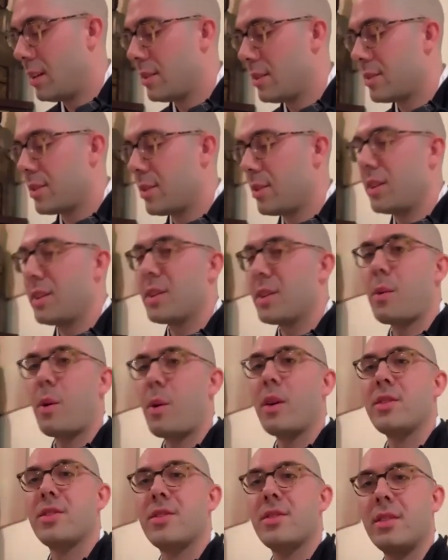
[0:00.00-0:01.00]
So then the
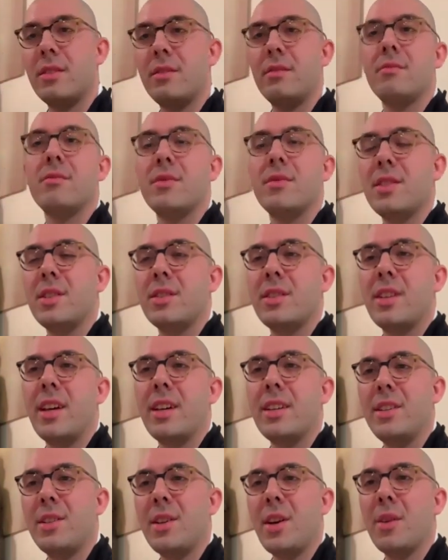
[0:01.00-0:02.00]
question that,